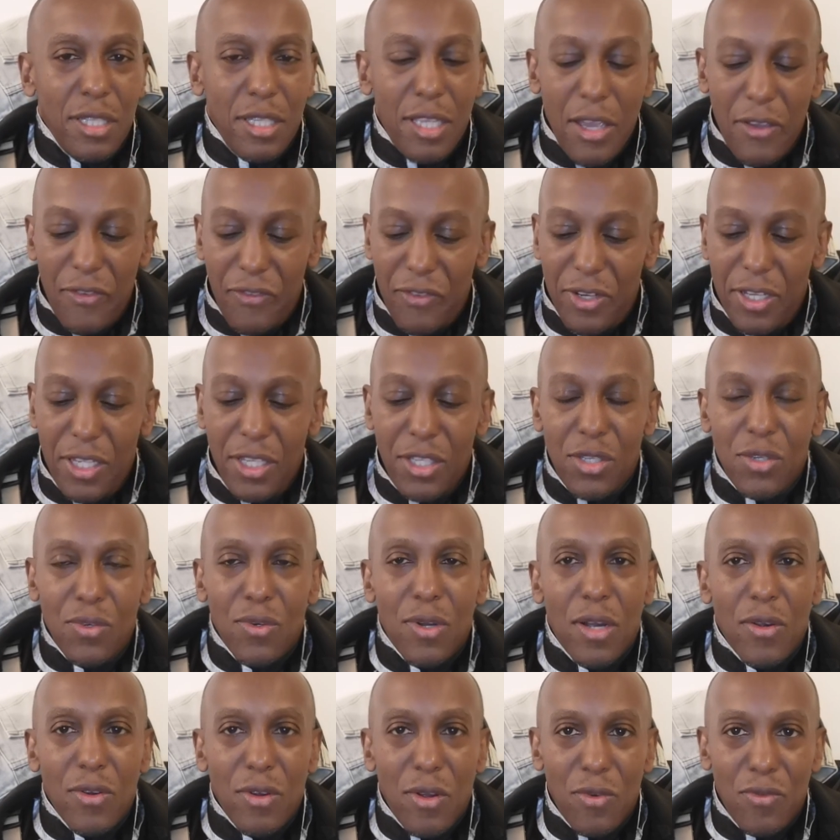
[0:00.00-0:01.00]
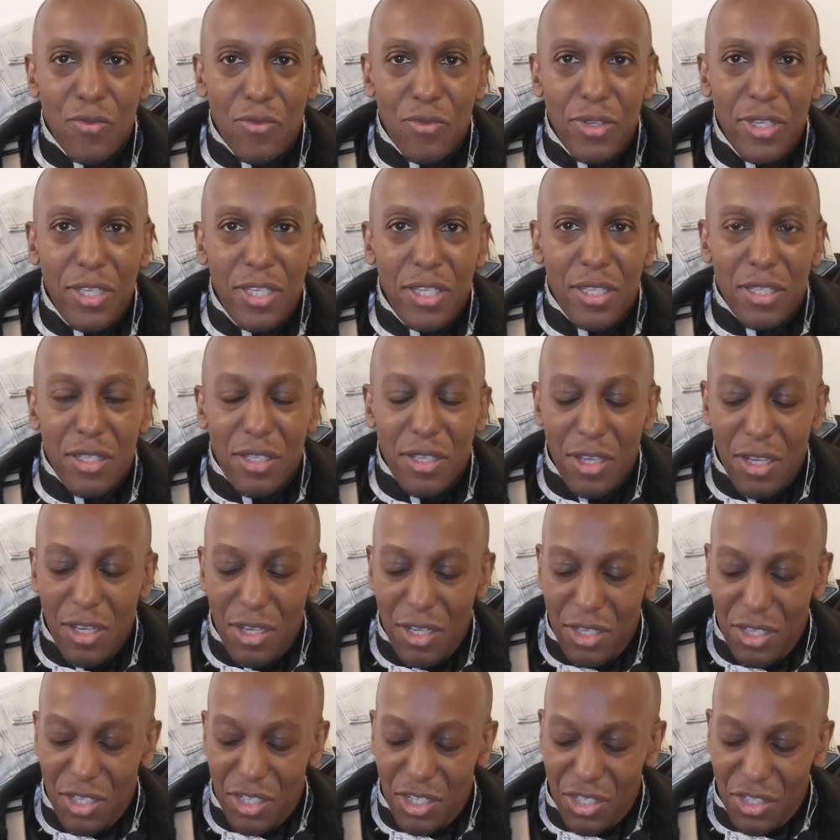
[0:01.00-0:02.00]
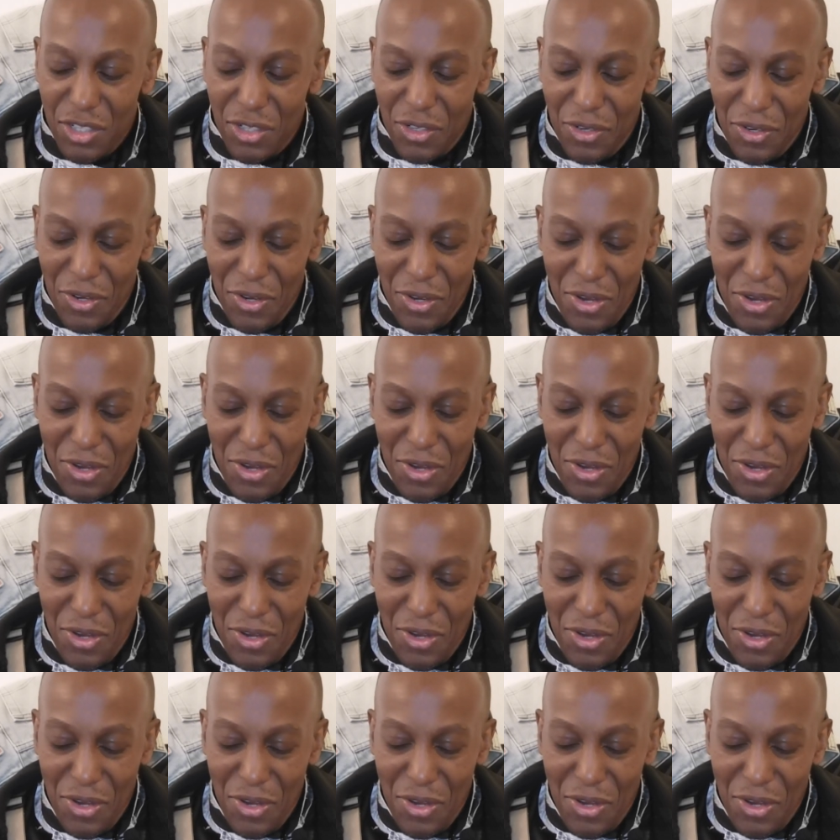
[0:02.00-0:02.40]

Definitely do our own research.